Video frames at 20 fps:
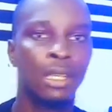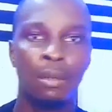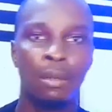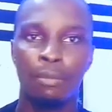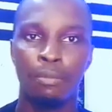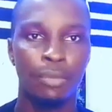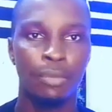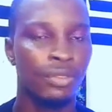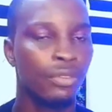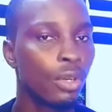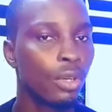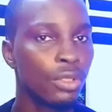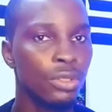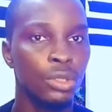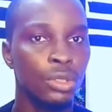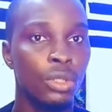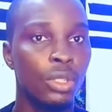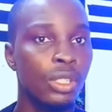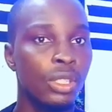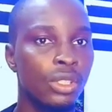before you
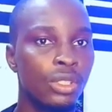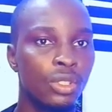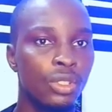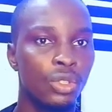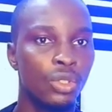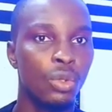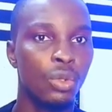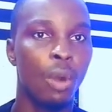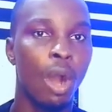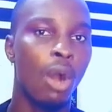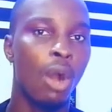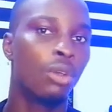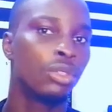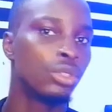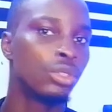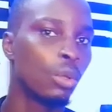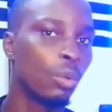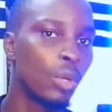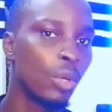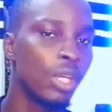know it, you are on your
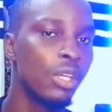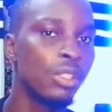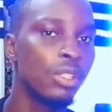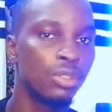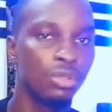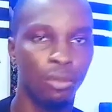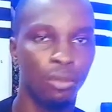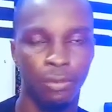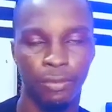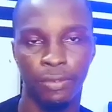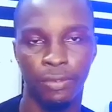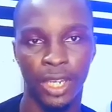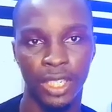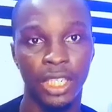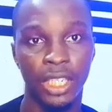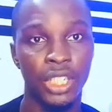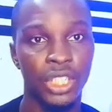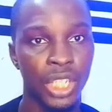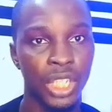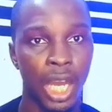way to
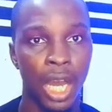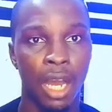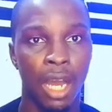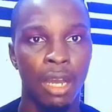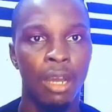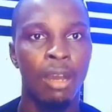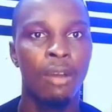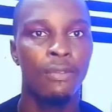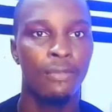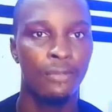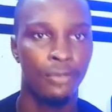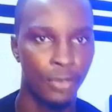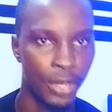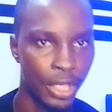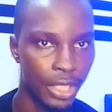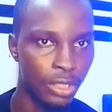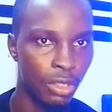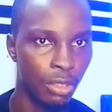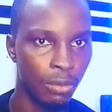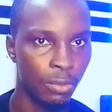financial
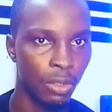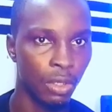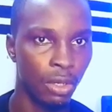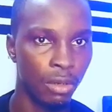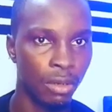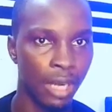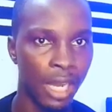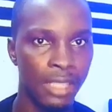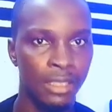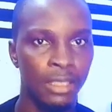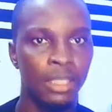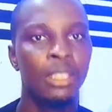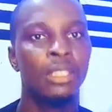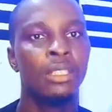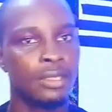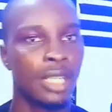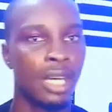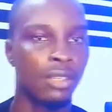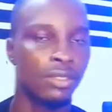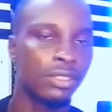freedom. All right,
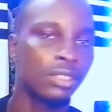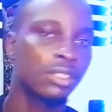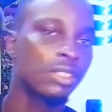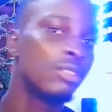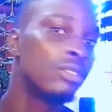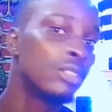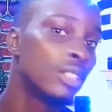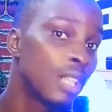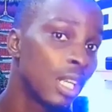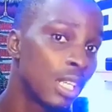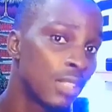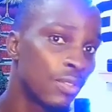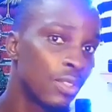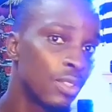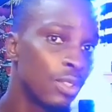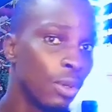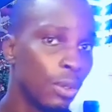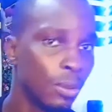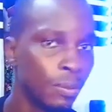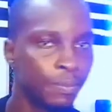now see you in the next
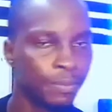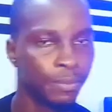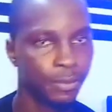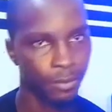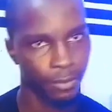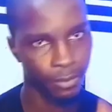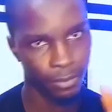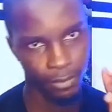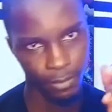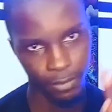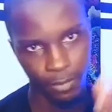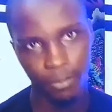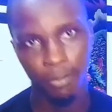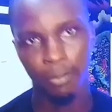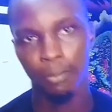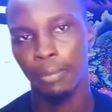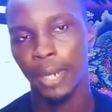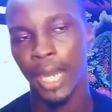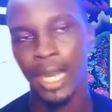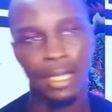video.
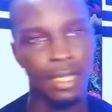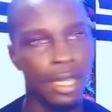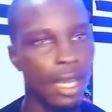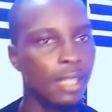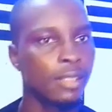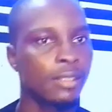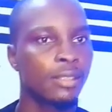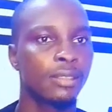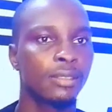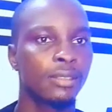Bye guys.